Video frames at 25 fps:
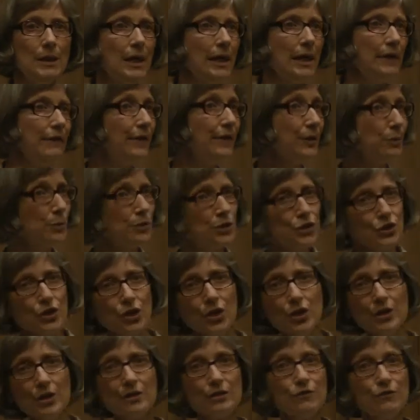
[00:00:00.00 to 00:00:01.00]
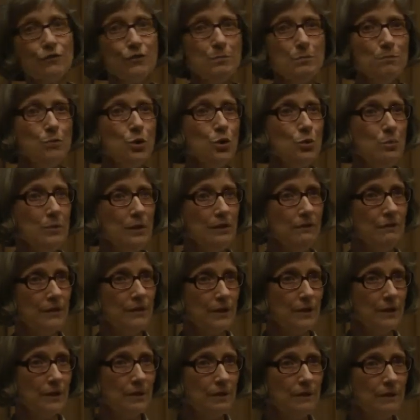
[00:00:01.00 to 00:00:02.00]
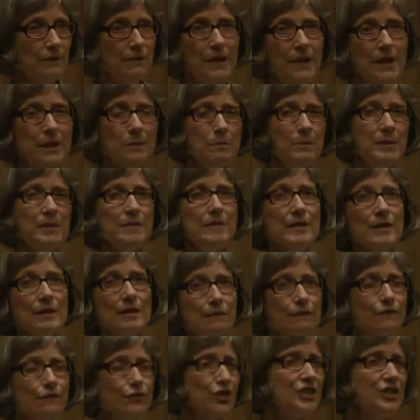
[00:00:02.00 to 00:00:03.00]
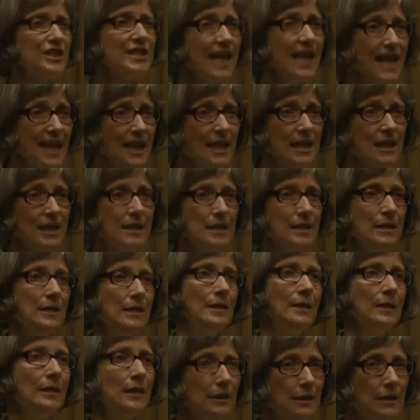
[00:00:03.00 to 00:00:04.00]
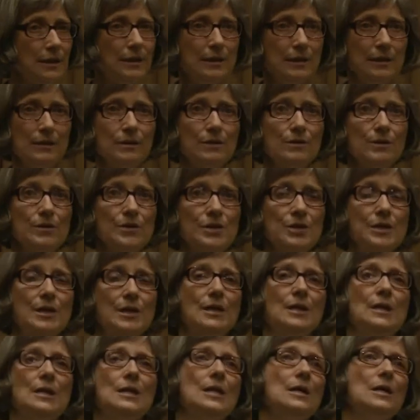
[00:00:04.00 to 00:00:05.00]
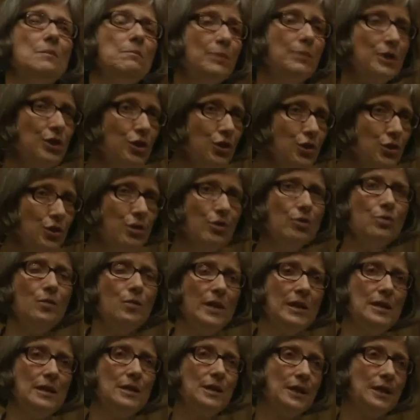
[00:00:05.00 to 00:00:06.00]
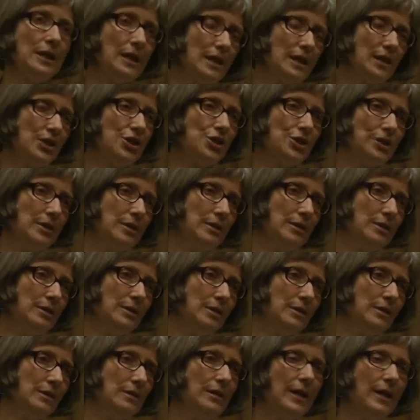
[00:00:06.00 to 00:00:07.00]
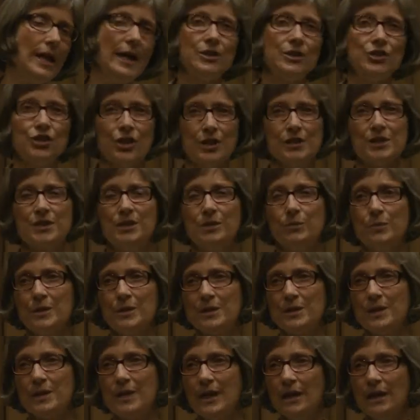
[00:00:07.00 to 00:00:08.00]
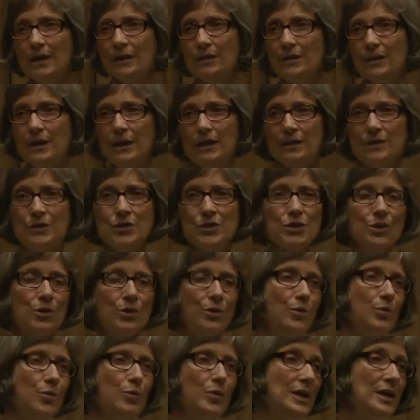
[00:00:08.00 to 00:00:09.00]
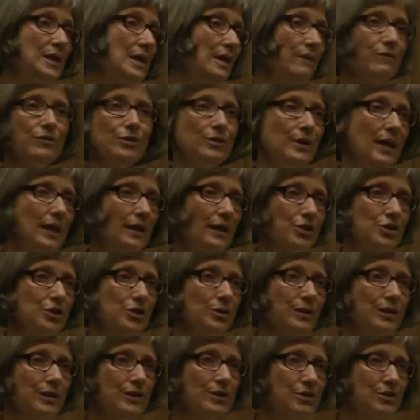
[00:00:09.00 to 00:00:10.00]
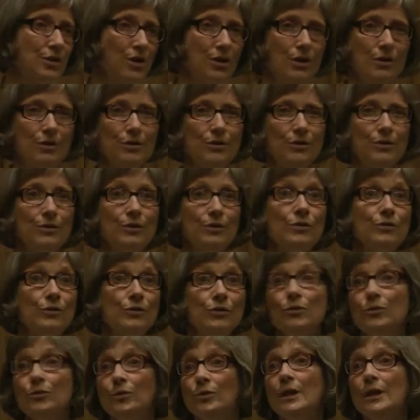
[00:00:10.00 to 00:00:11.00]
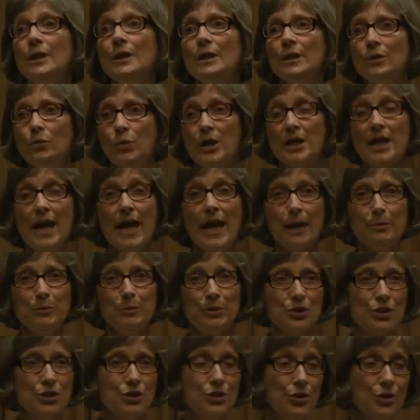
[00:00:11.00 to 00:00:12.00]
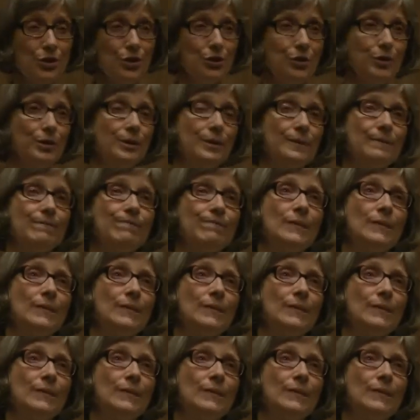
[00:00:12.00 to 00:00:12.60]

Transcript: And there were dogs from Bowmanville that had been there for 10 years, but no indication that Jessie was there, and so we never actually saw her or knew what happened to her.